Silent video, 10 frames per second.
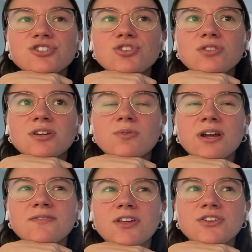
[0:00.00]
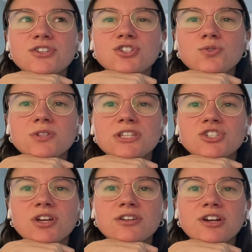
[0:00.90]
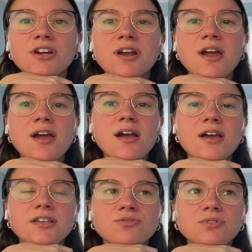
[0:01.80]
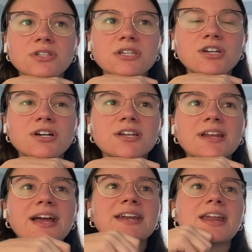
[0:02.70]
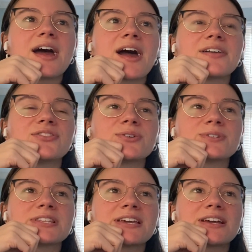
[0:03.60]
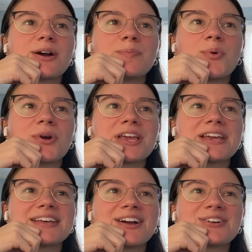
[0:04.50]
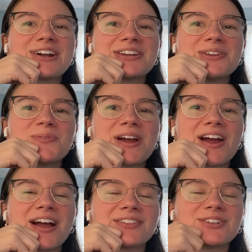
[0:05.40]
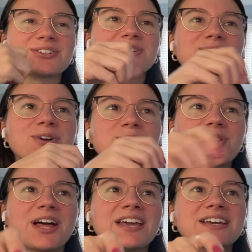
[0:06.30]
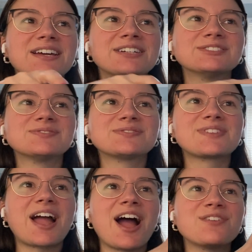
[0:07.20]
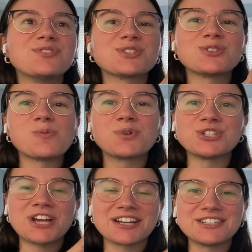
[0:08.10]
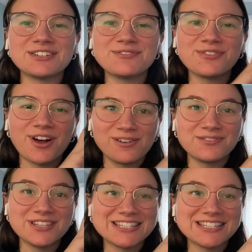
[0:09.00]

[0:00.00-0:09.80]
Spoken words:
you think would have nothing to do with each other is really good, and there was like a point already where I literally wrote like, I feel so protective of this